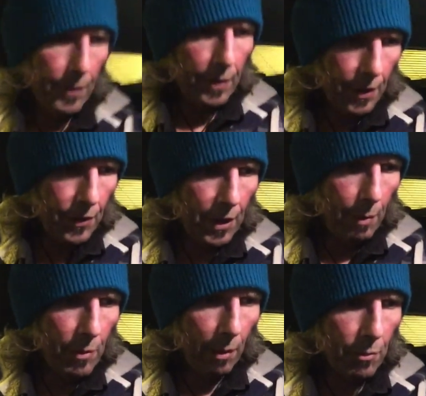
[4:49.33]
This
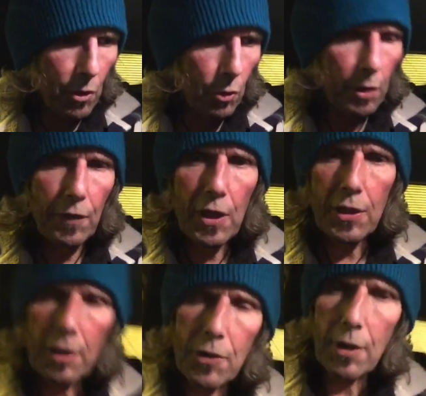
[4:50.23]
comes up, Songs of
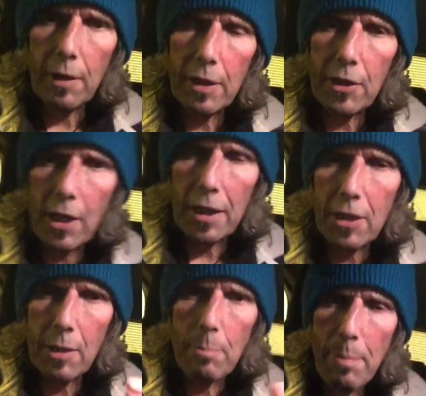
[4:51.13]
Innocence, and it's like
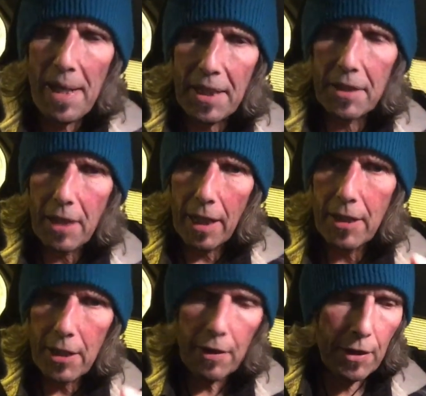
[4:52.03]
it's embedded
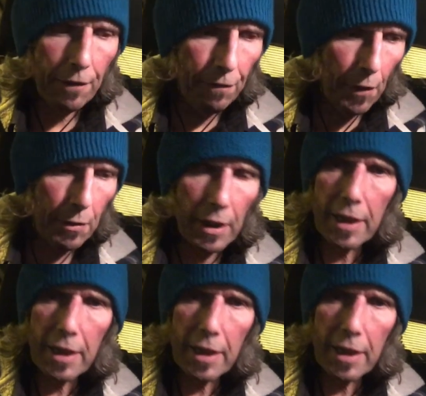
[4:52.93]
in the phone.